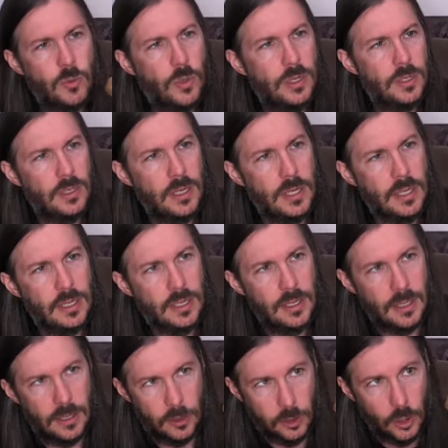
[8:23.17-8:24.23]
one it
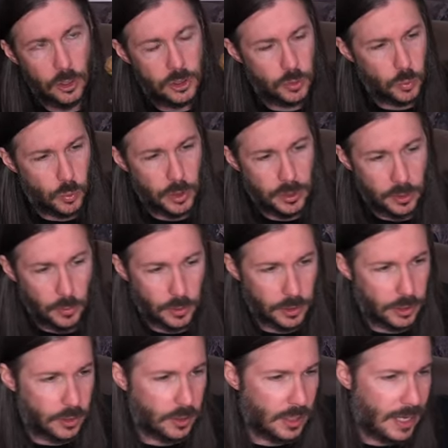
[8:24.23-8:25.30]
looks really, really good.